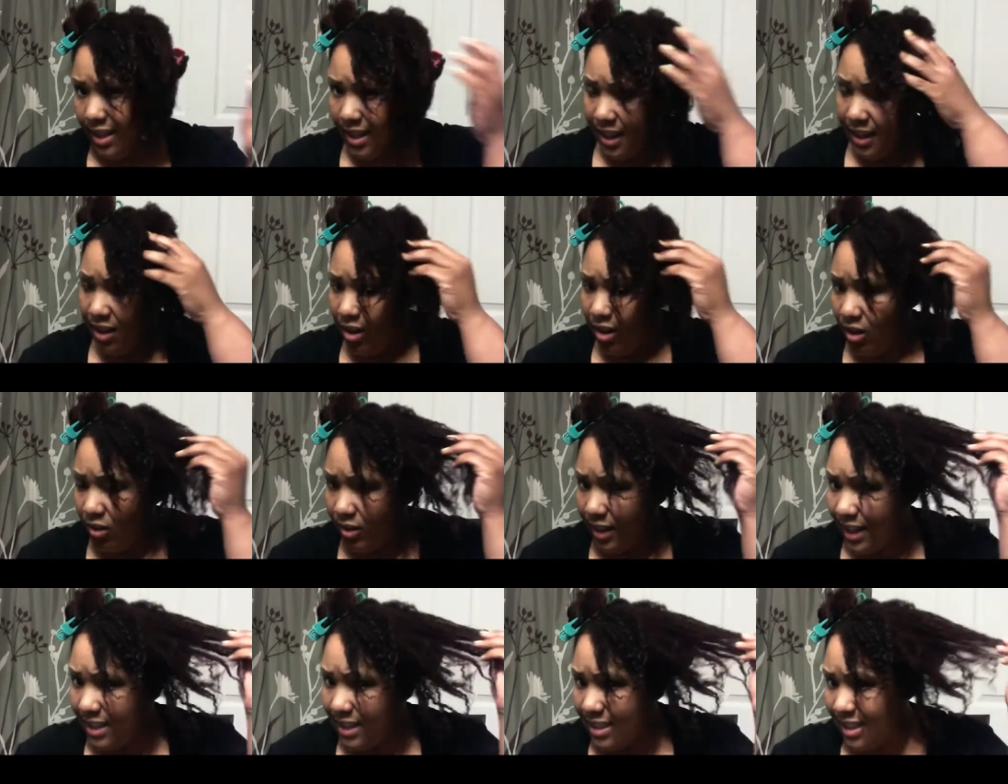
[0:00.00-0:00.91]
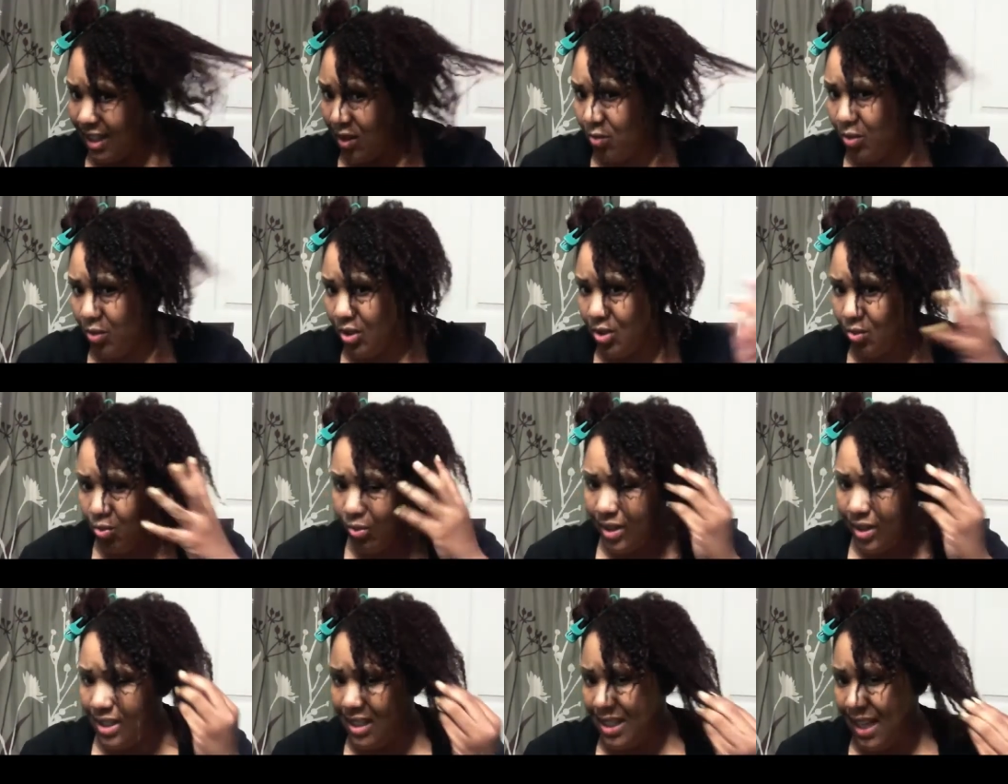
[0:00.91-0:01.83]
yet. All I did was
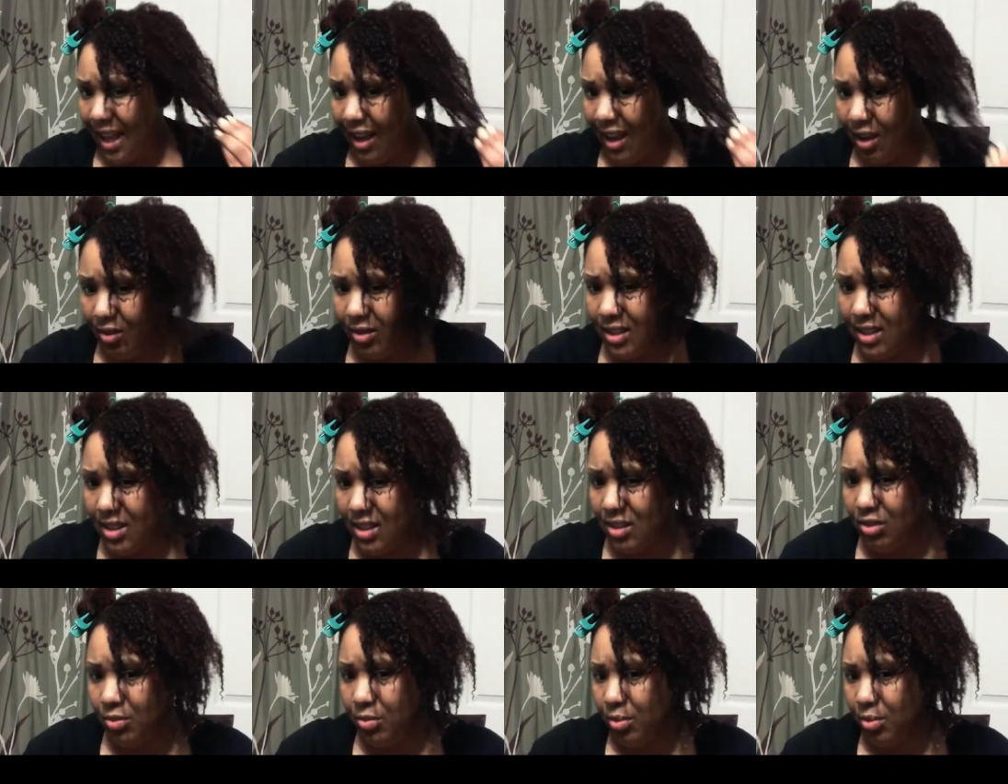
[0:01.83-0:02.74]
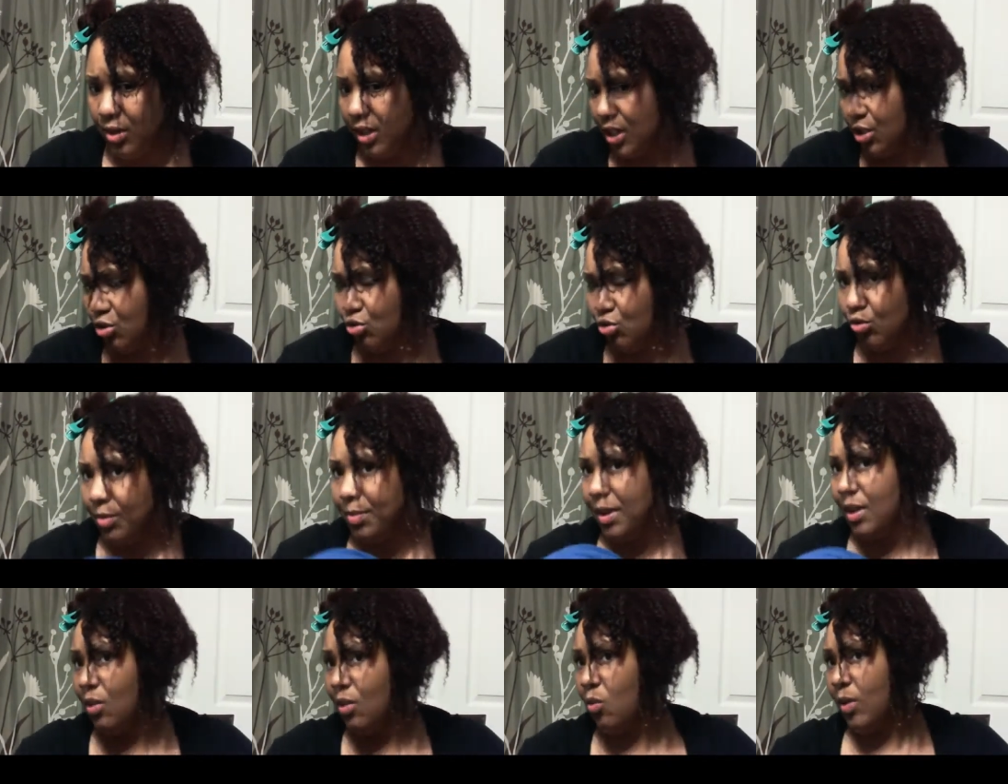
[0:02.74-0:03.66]
rinse out. It's still pretty
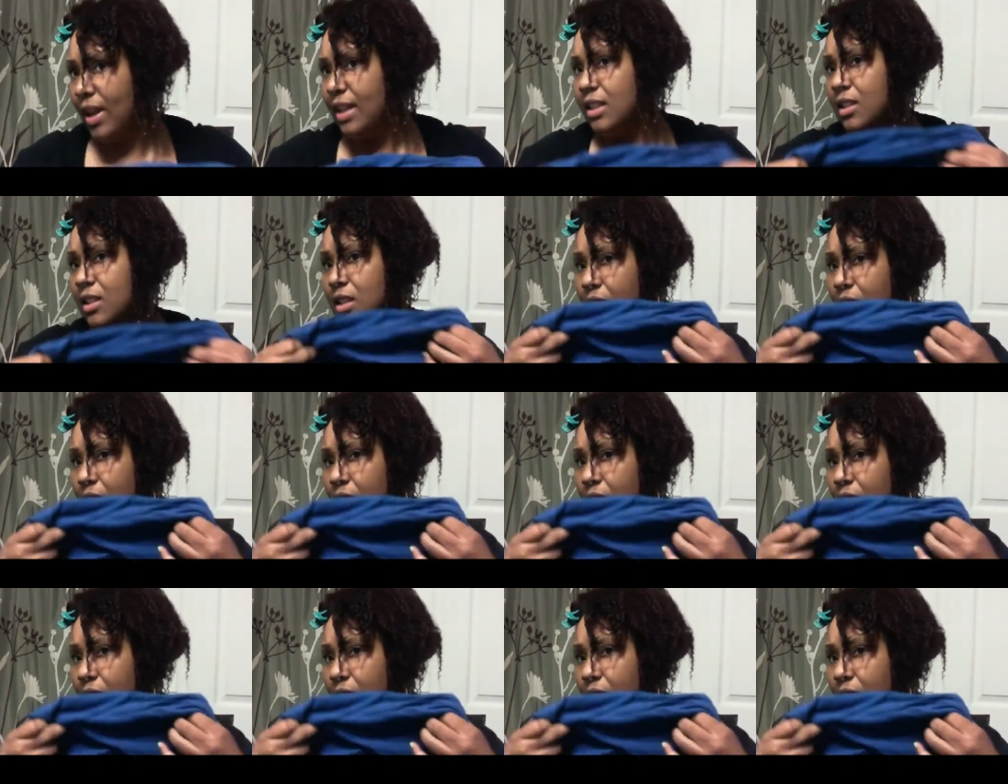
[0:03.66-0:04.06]
dripping wet.